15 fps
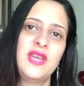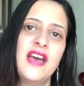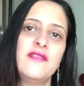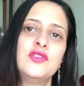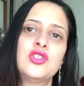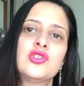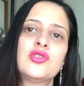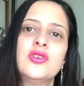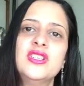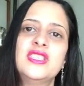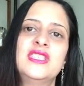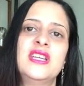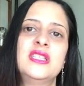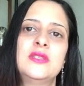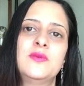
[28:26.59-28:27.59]
We have
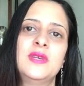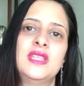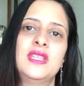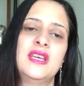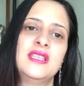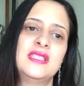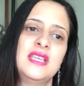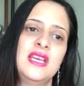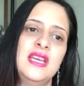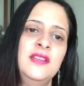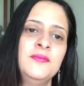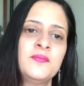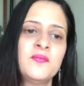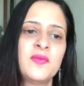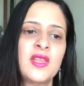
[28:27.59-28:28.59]
source that's with us.
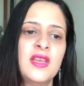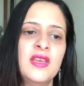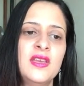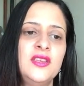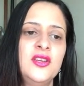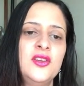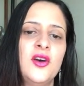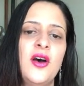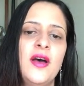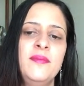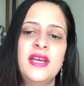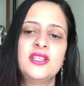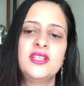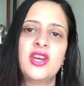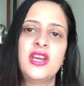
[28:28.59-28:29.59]
And, you know,
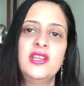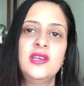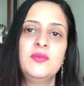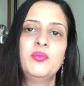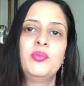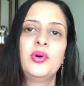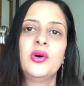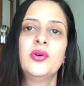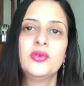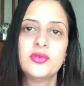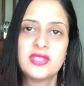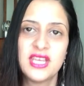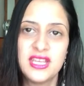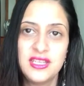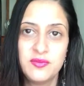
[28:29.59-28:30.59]
I'm not trying to
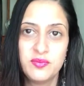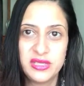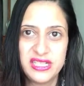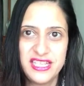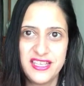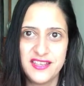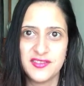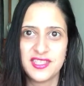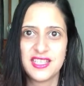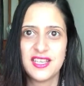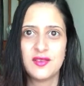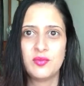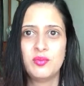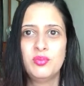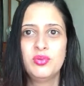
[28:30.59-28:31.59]
impose any
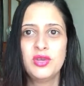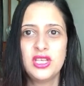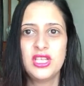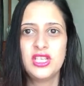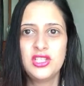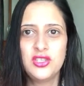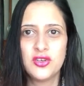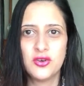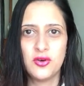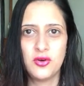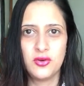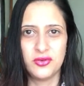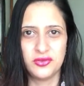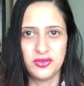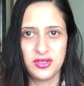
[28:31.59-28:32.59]
beliefs. Bring in your
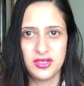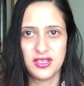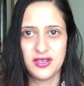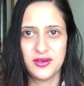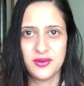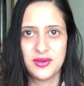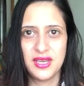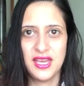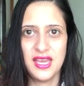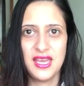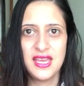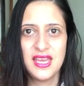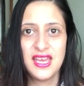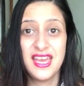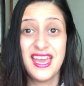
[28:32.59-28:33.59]
own,
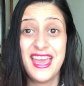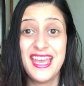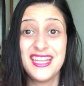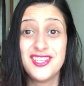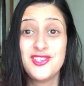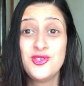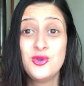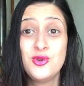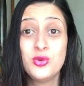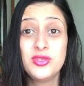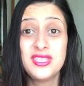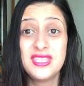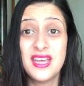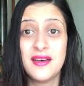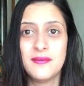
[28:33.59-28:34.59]
okay? And
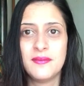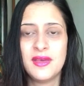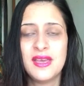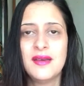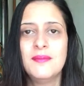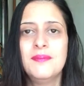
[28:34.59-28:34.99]
use them.